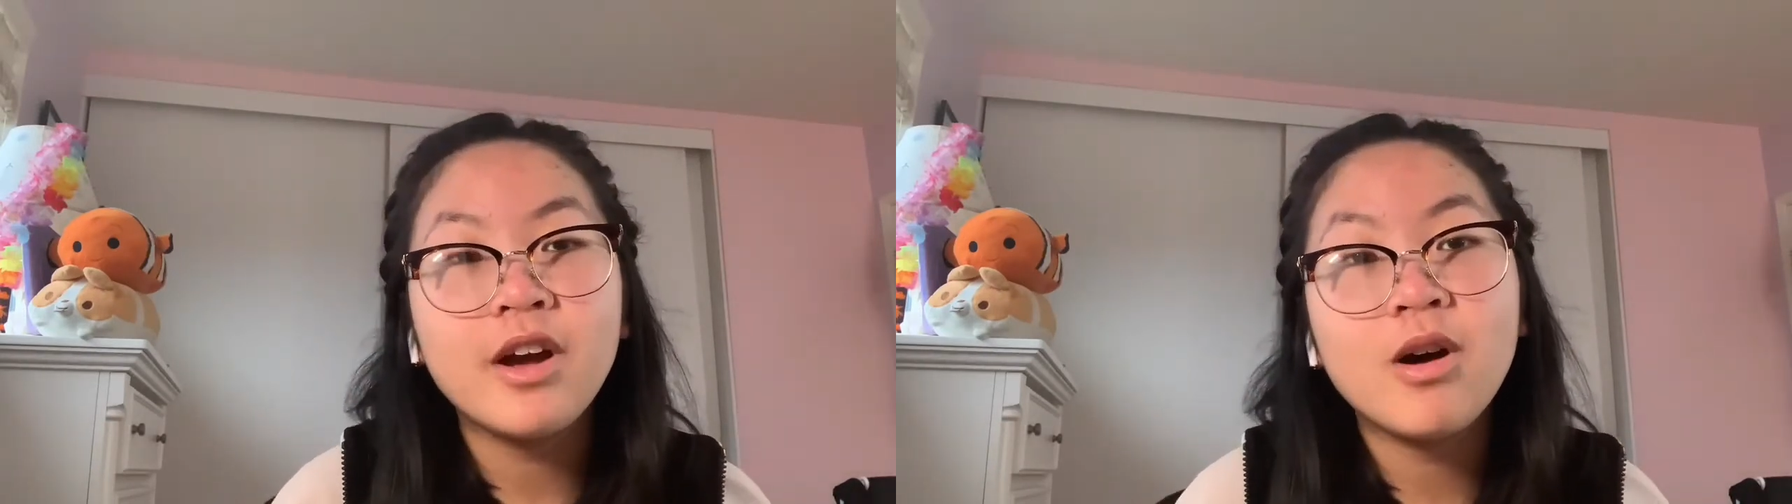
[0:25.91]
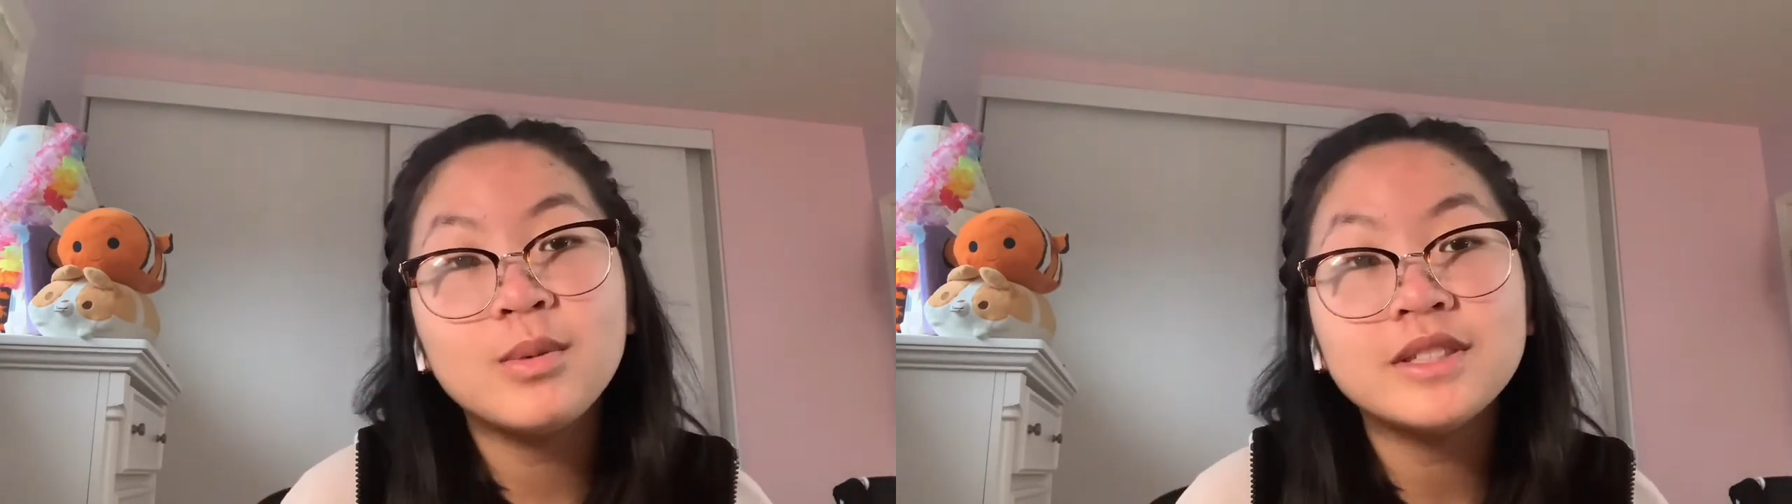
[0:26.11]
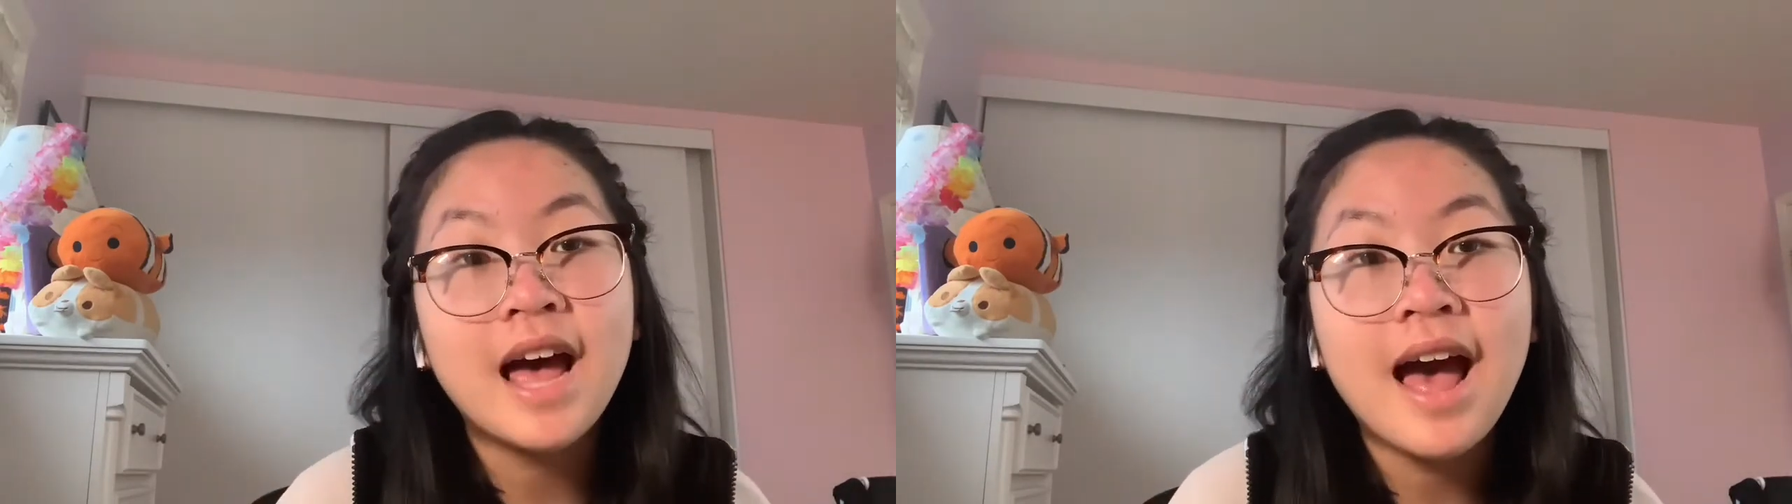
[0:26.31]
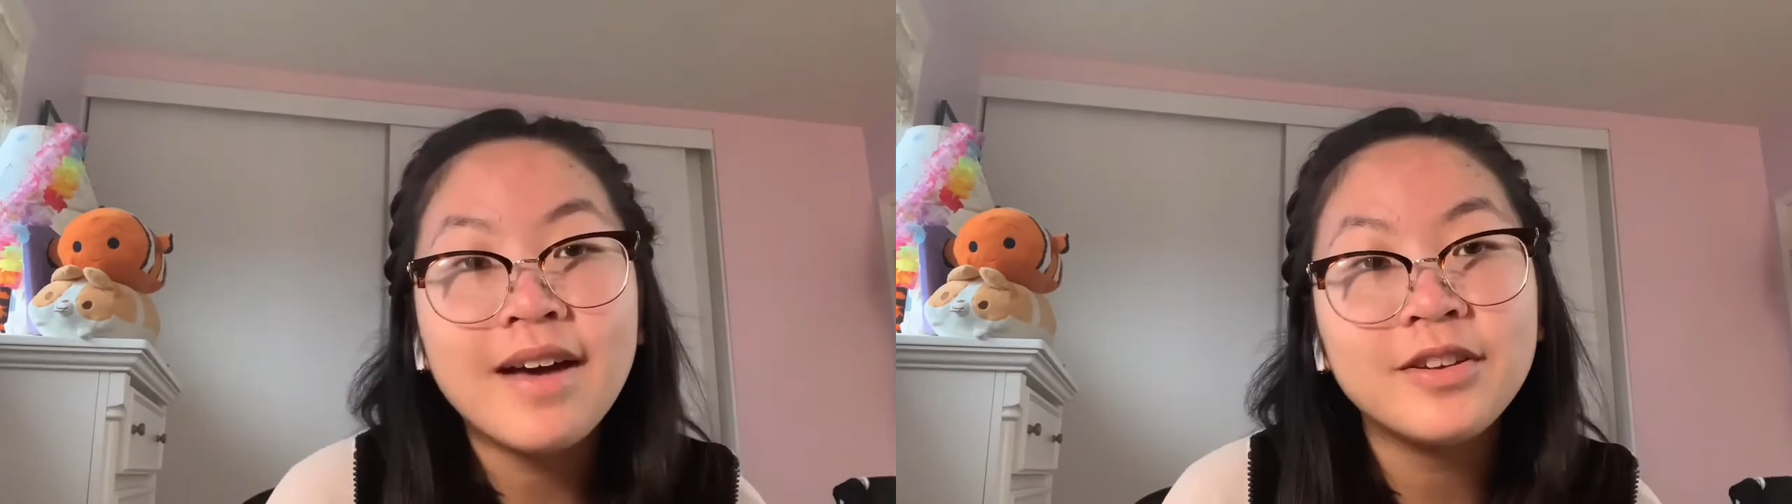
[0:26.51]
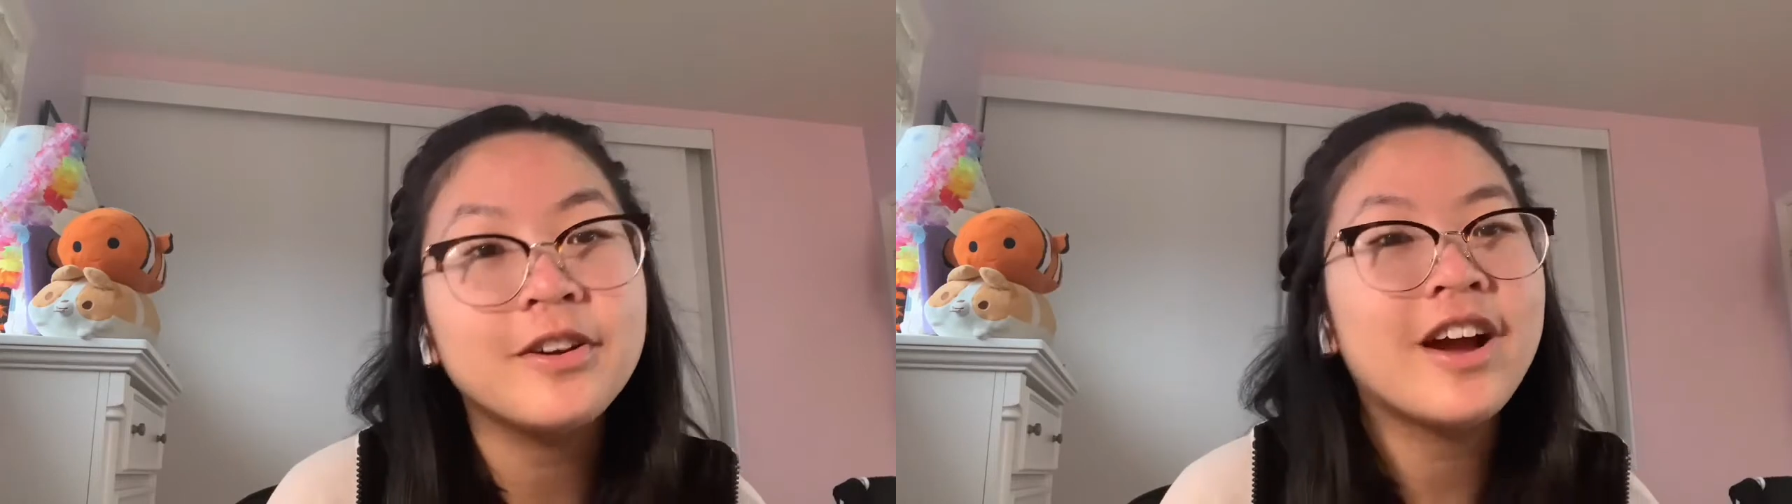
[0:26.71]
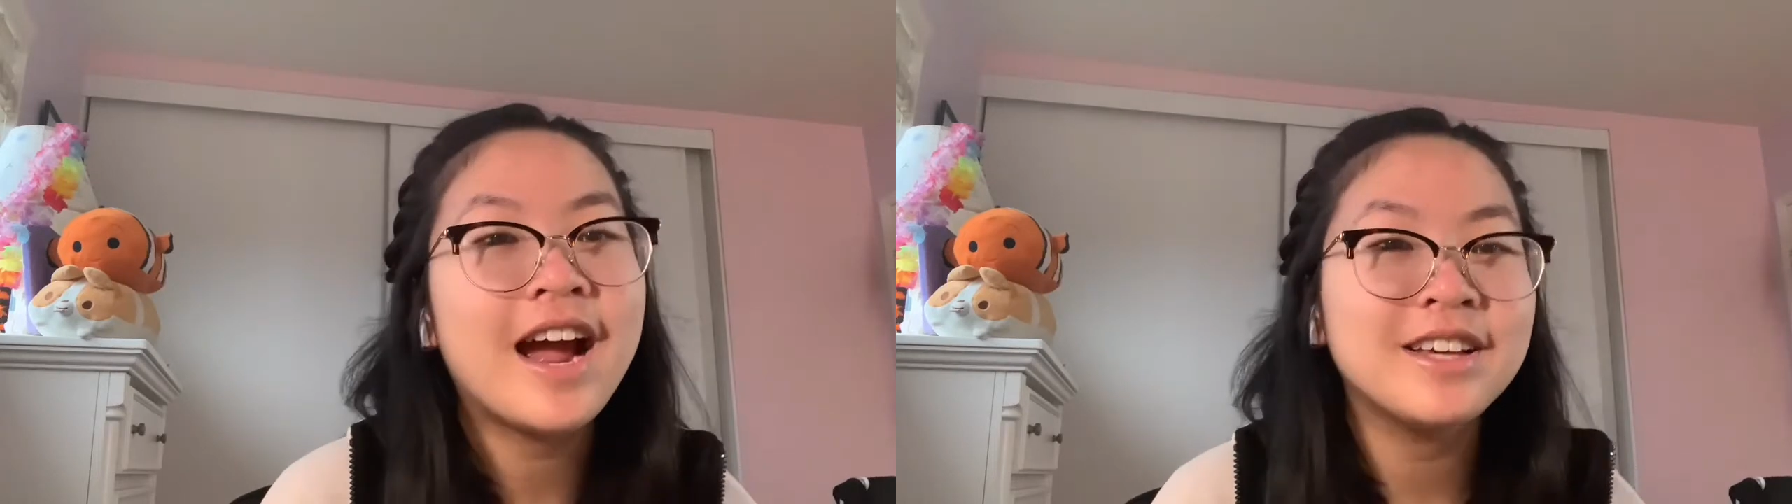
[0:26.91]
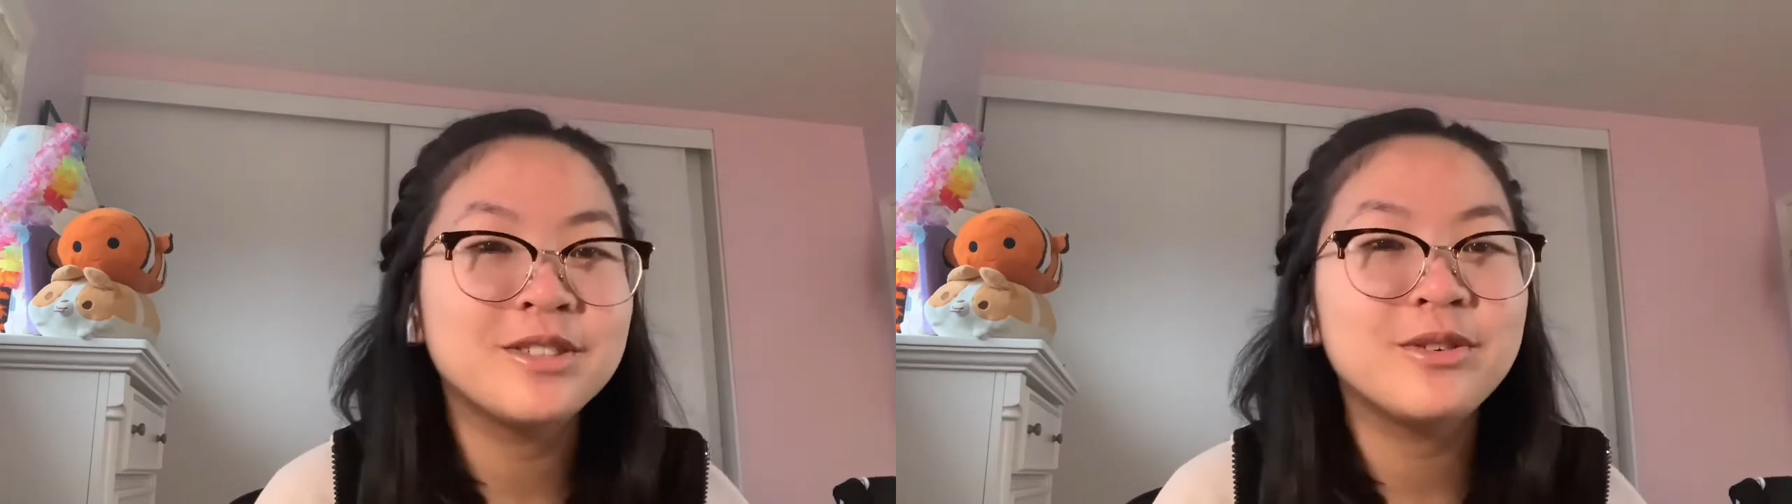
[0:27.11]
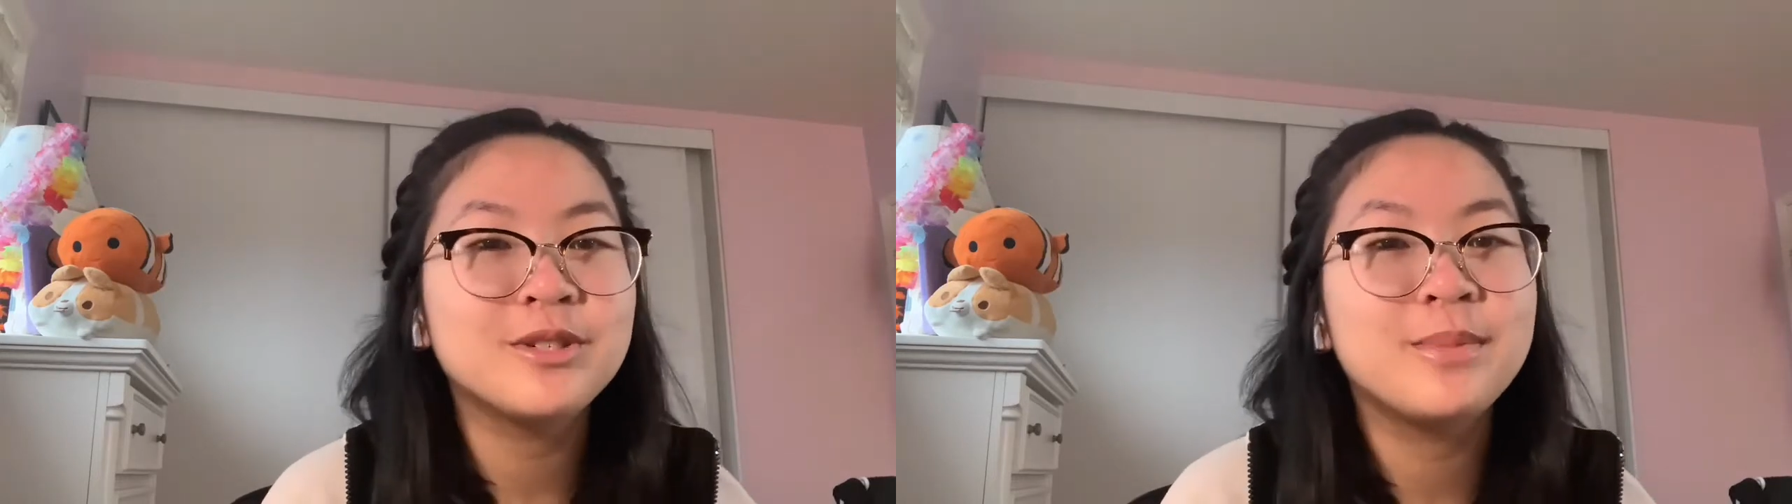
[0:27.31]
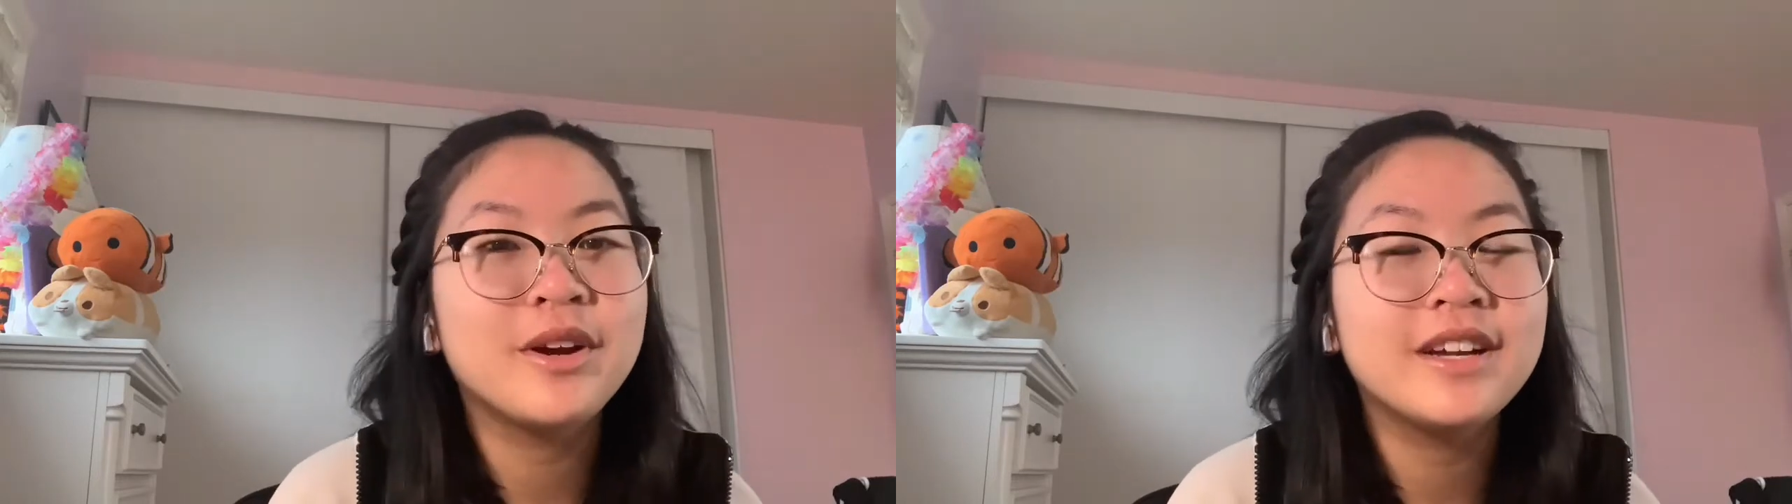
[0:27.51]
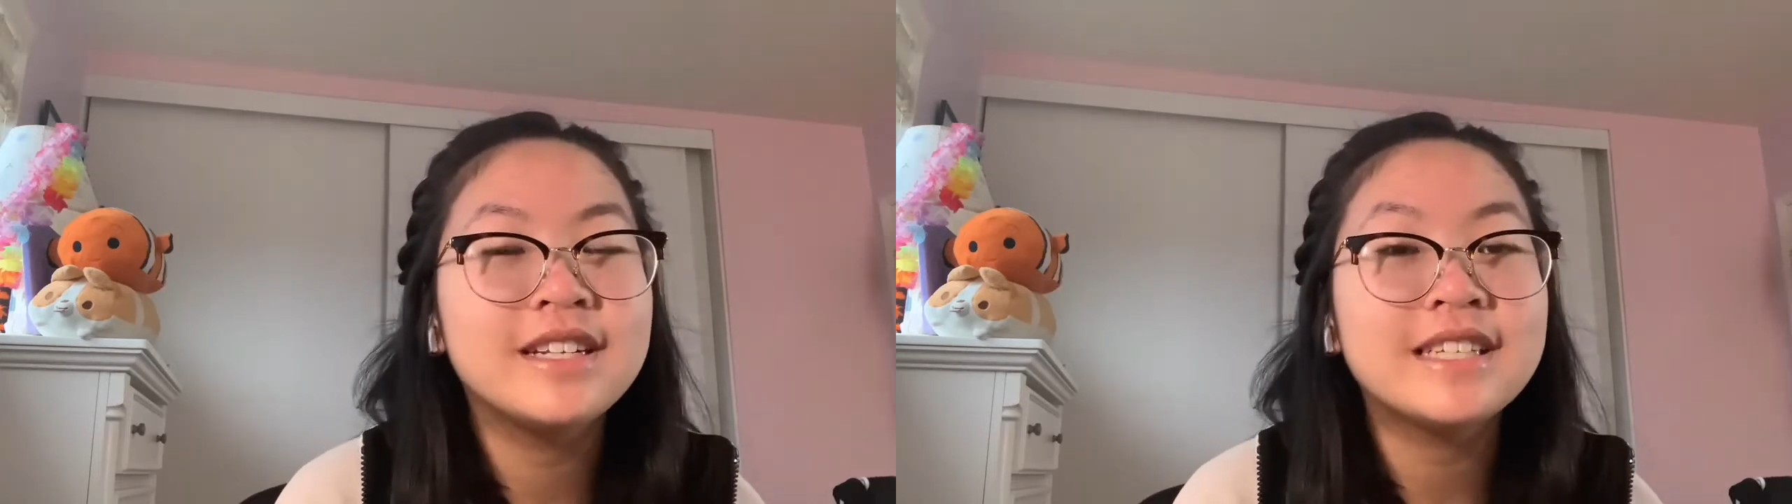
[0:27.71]
almost half of our high school
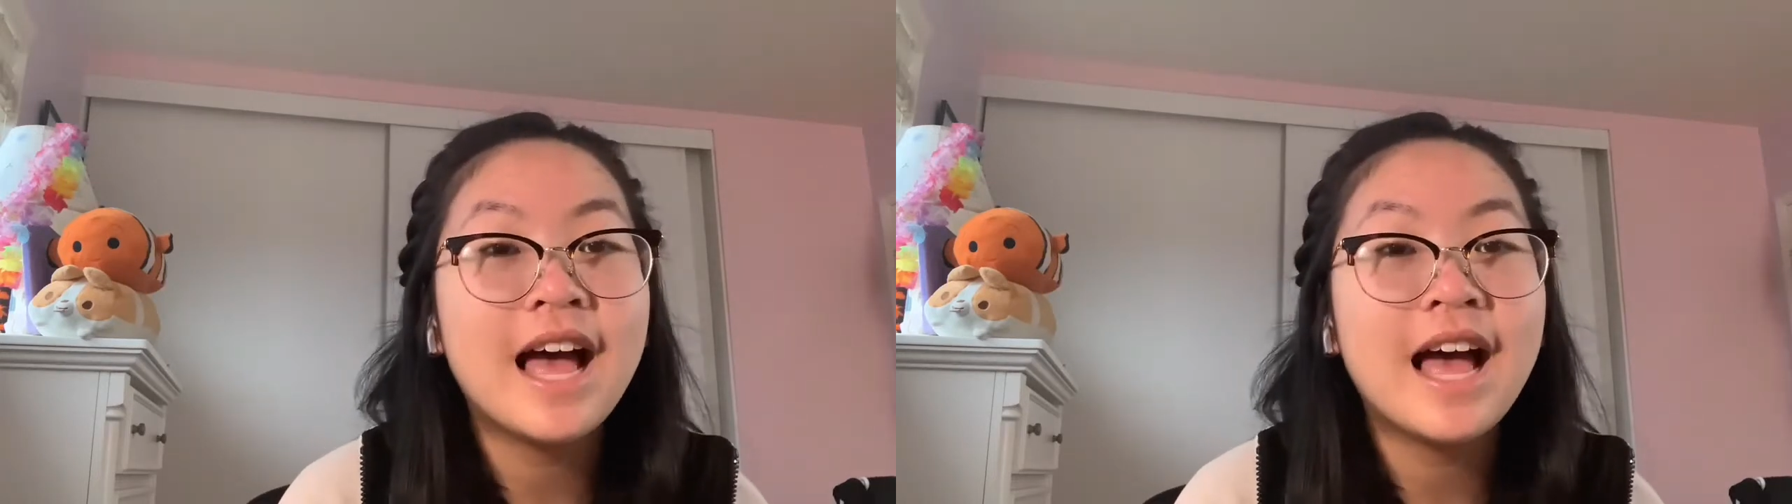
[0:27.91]
experience,